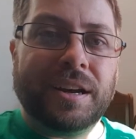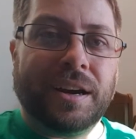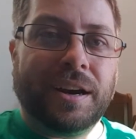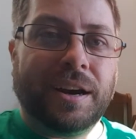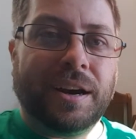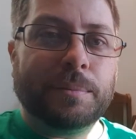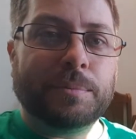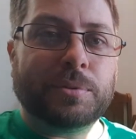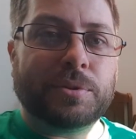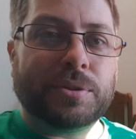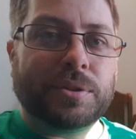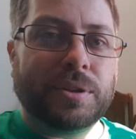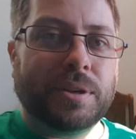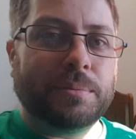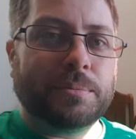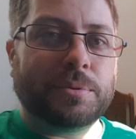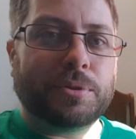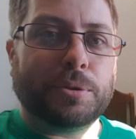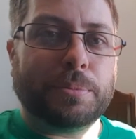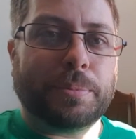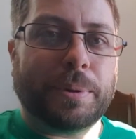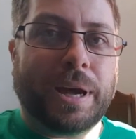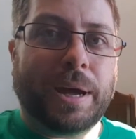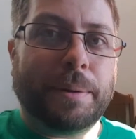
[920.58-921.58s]
I'm
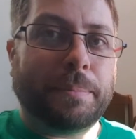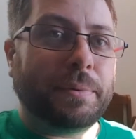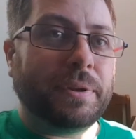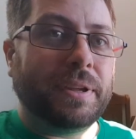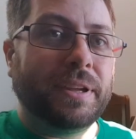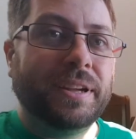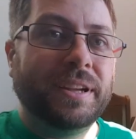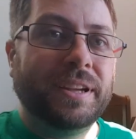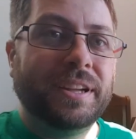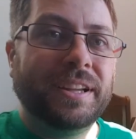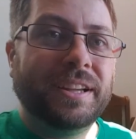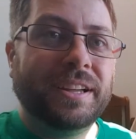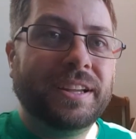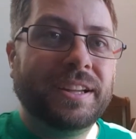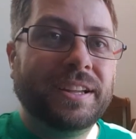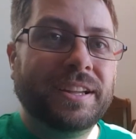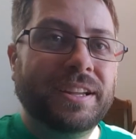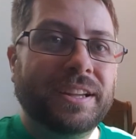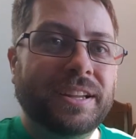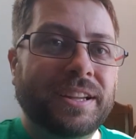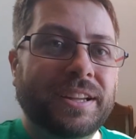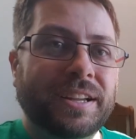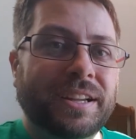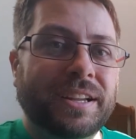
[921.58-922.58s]
super happy.
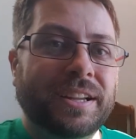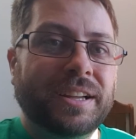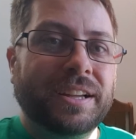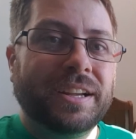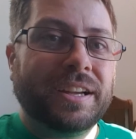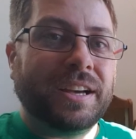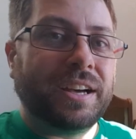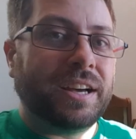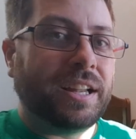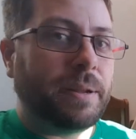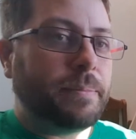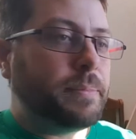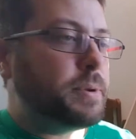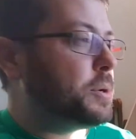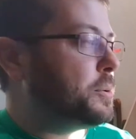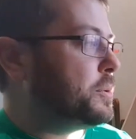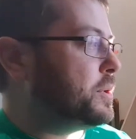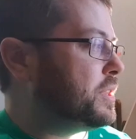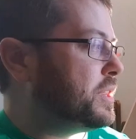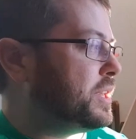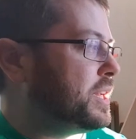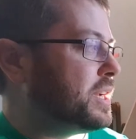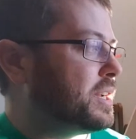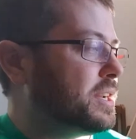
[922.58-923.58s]
Let me know what
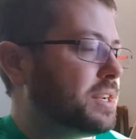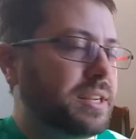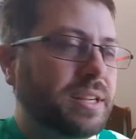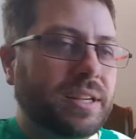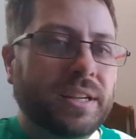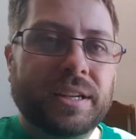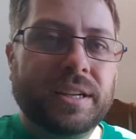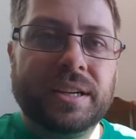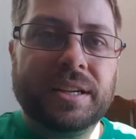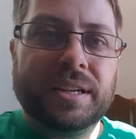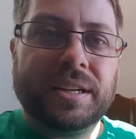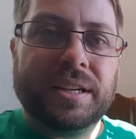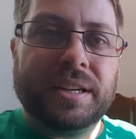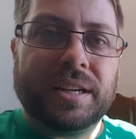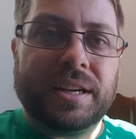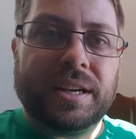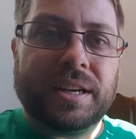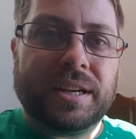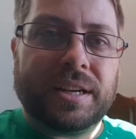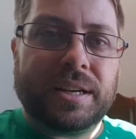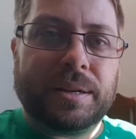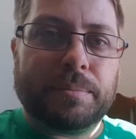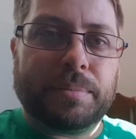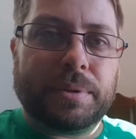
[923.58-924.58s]
you think.
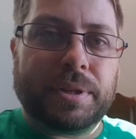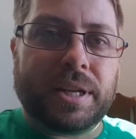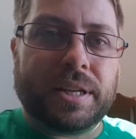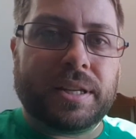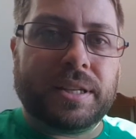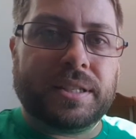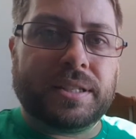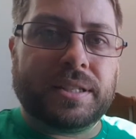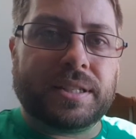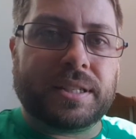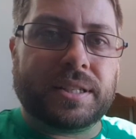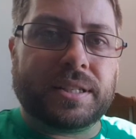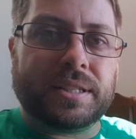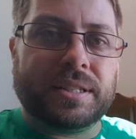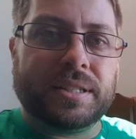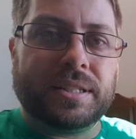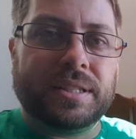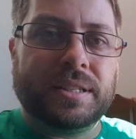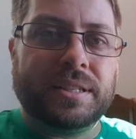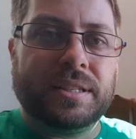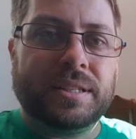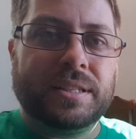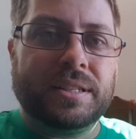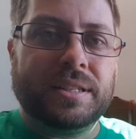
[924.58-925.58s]
But that is,
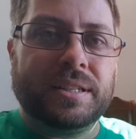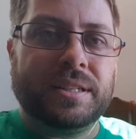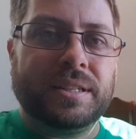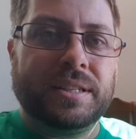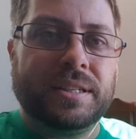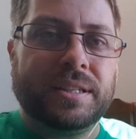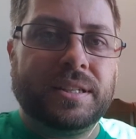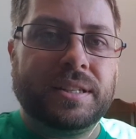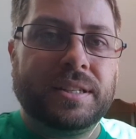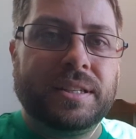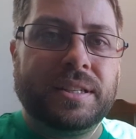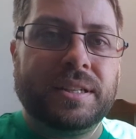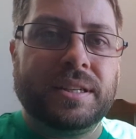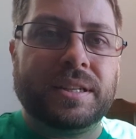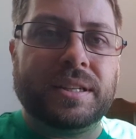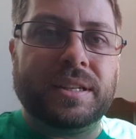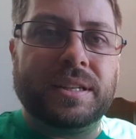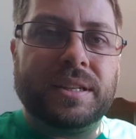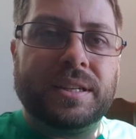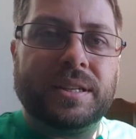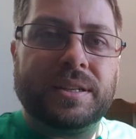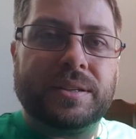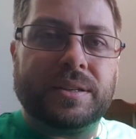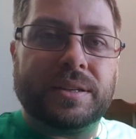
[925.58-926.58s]

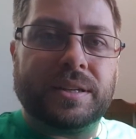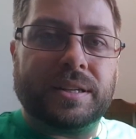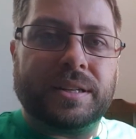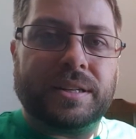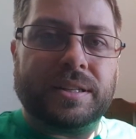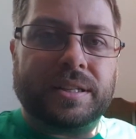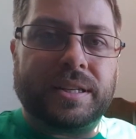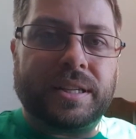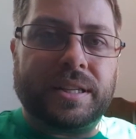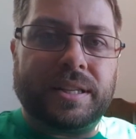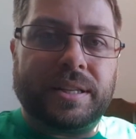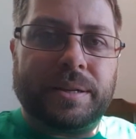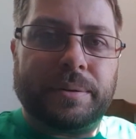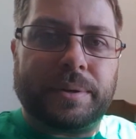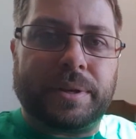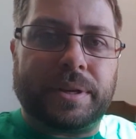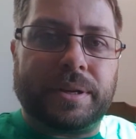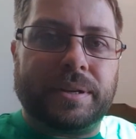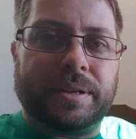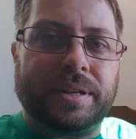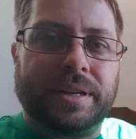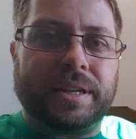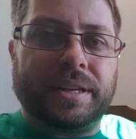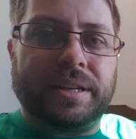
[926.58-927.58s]
let's get, there we
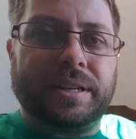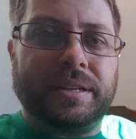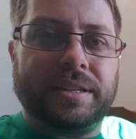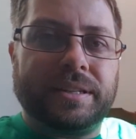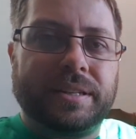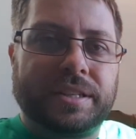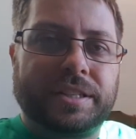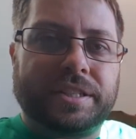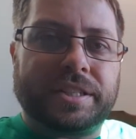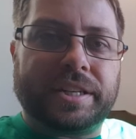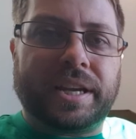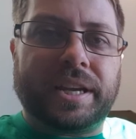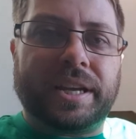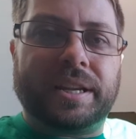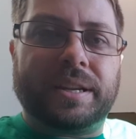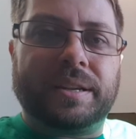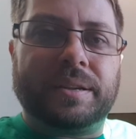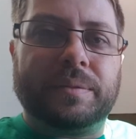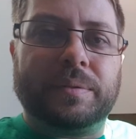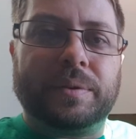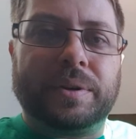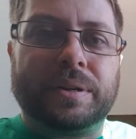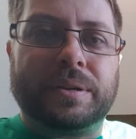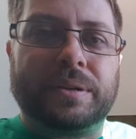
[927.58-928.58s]
go, in the shade,
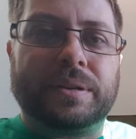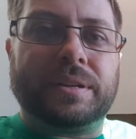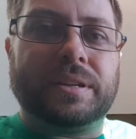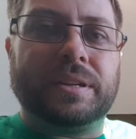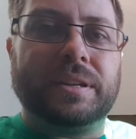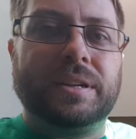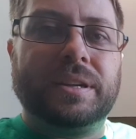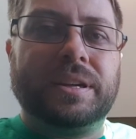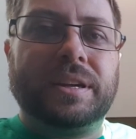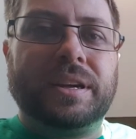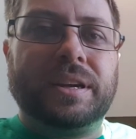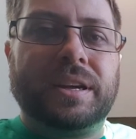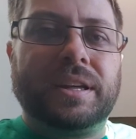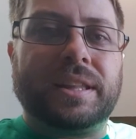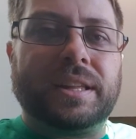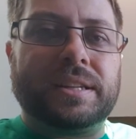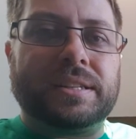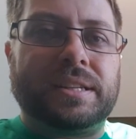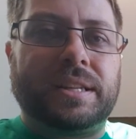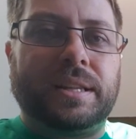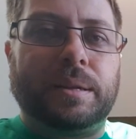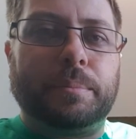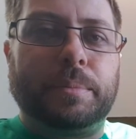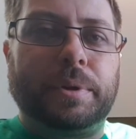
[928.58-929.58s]
why not? That's
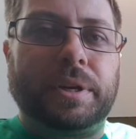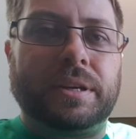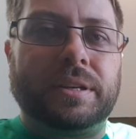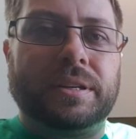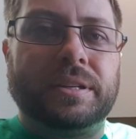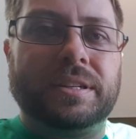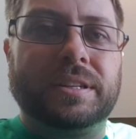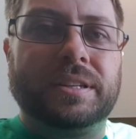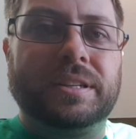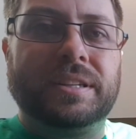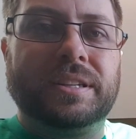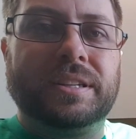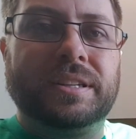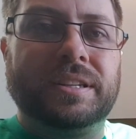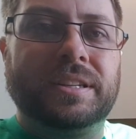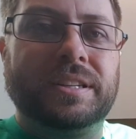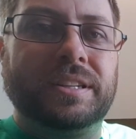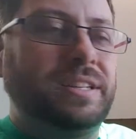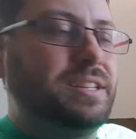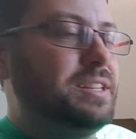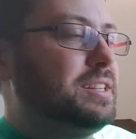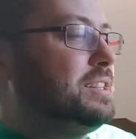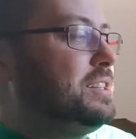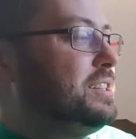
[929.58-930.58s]
Colombia.
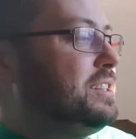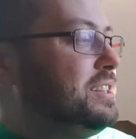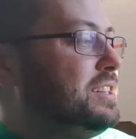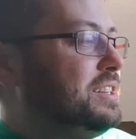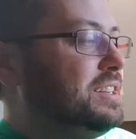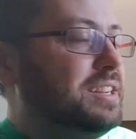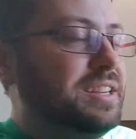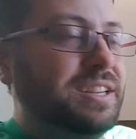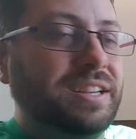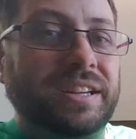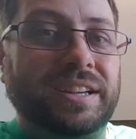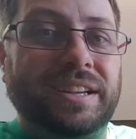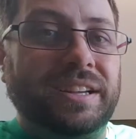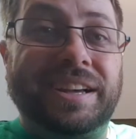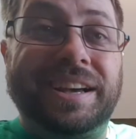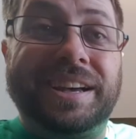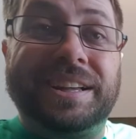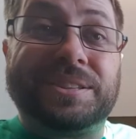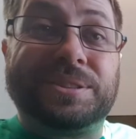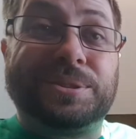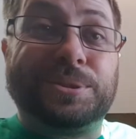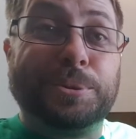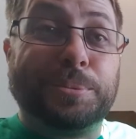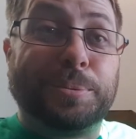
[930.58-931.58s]

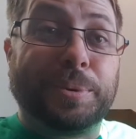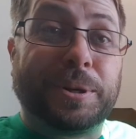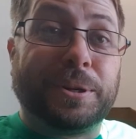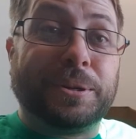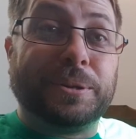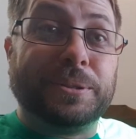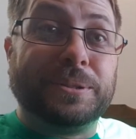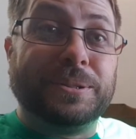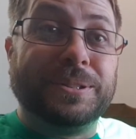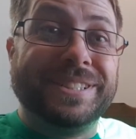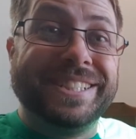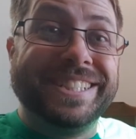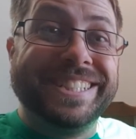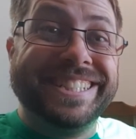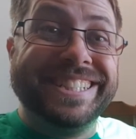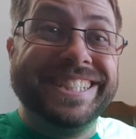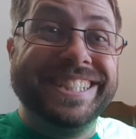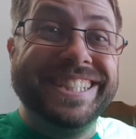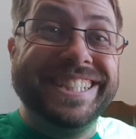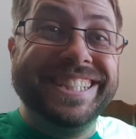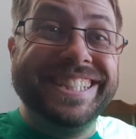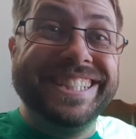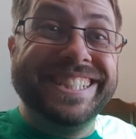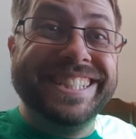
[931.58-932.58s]
That's super cool.
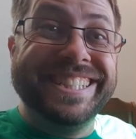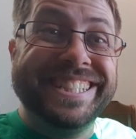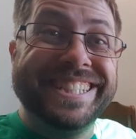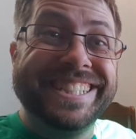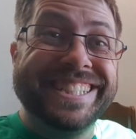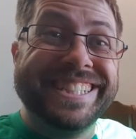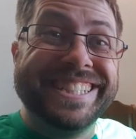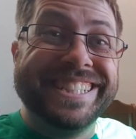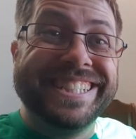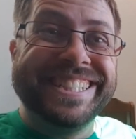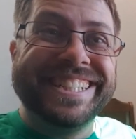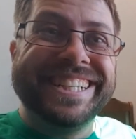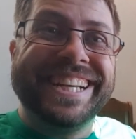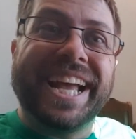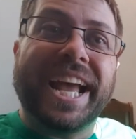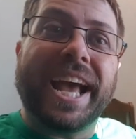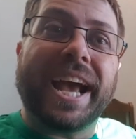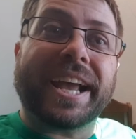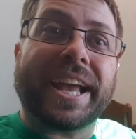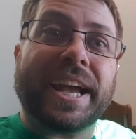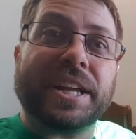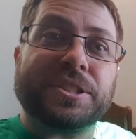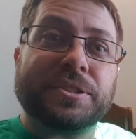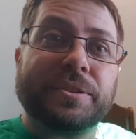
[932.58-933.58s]

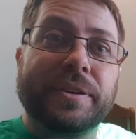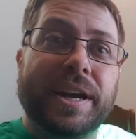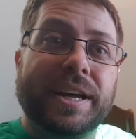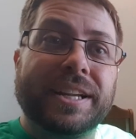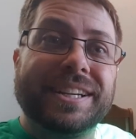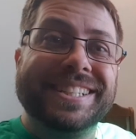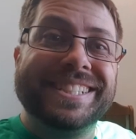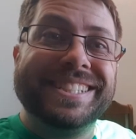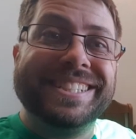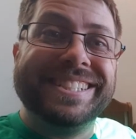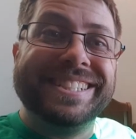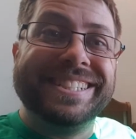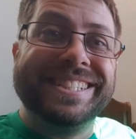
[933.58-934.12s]
Catch you around.